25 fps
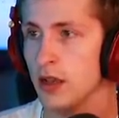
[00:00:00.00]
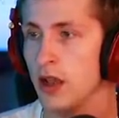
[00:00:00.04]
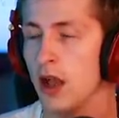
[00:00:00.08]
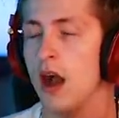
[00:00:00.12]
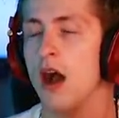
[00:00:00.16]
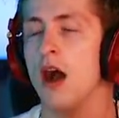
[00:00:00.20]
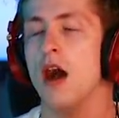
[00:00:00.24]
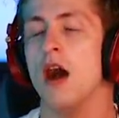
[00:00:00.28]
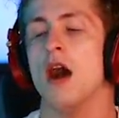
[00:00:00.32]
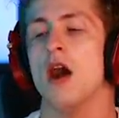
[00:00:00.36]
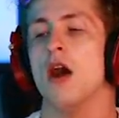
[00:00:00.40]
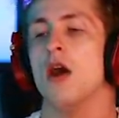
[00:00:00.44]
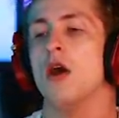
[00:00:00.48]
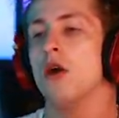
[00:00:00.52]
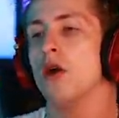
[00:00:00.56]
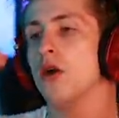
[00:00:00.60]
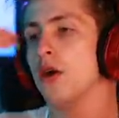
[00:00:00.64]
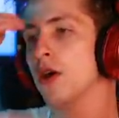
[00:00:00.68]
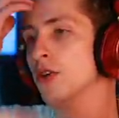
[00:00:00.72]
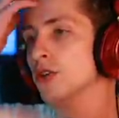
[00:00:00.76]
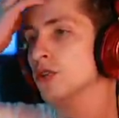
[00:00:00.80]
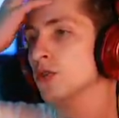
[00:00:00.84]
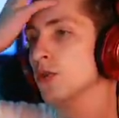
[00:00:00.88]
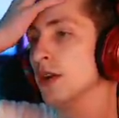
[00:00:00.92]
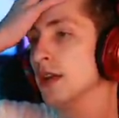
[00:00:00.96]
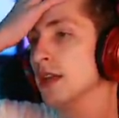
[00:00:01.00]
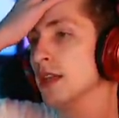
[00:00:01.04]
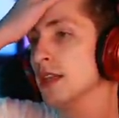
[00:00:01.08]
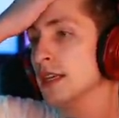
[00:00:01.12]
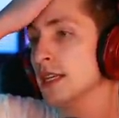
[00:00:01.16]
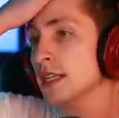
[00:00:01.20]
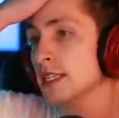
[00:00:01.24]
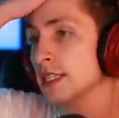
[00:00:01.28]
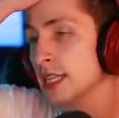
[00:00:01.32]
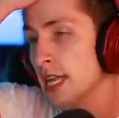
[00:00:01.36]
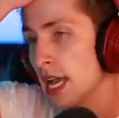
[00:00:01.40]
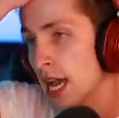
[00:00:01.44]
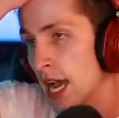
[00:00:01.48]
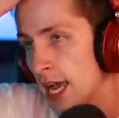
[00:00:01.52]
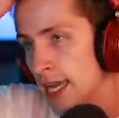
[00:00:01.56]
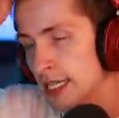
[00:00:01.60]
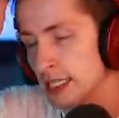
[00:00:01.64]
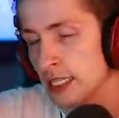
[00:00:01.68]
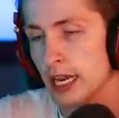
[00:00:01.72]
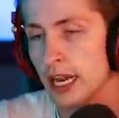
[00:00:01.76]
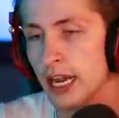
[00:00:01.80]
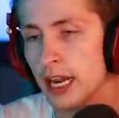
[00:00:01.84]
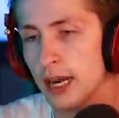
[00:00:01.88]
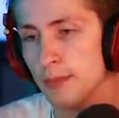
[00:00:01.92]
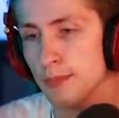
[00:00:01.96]
Oh, it was one of these guys.
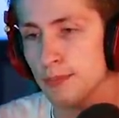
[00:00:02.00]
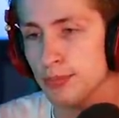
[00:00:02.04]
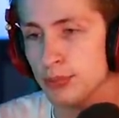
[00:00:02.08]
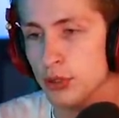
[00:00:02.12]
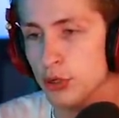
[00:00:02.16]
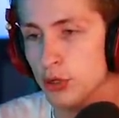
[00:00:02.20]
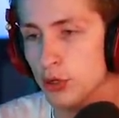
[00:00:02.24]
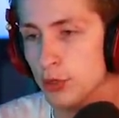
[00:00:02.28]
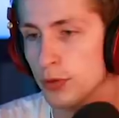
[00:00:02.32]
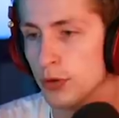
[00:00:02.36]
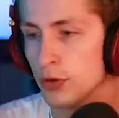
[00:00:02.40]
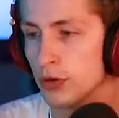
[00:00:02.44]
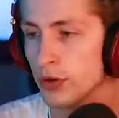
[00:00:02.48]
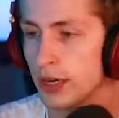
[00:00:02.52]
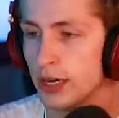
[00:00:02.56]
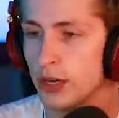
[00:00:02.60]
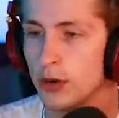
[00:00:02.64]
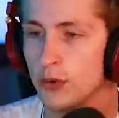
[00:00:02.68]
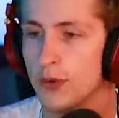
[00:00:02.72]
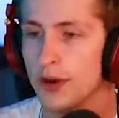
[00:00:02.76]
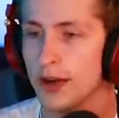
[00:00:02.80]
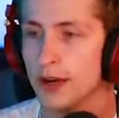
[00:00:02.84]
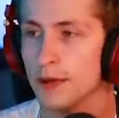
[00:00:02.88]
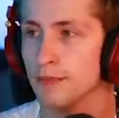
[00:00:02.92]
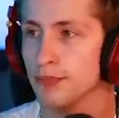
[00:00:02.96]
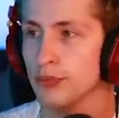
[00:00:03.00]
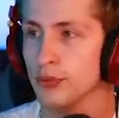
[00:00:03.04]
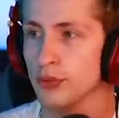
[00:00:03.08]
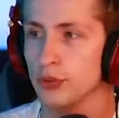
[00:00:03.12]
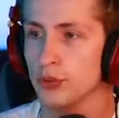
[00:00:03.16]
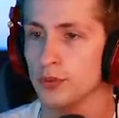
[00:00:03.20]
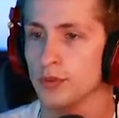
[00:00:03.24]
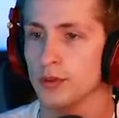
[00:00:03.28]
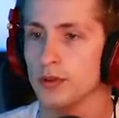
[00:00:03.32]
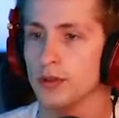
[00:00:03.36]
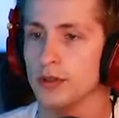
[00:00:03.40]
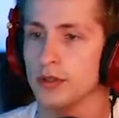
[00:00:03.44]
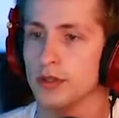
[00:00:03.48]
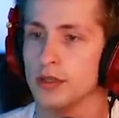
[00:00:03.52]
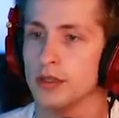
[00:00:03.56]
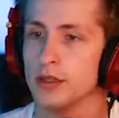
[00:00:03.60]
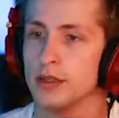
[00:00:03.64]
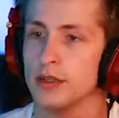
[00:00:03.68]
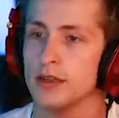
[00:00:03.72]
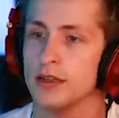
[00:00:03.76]
I got a bloober. I don't want a bloober.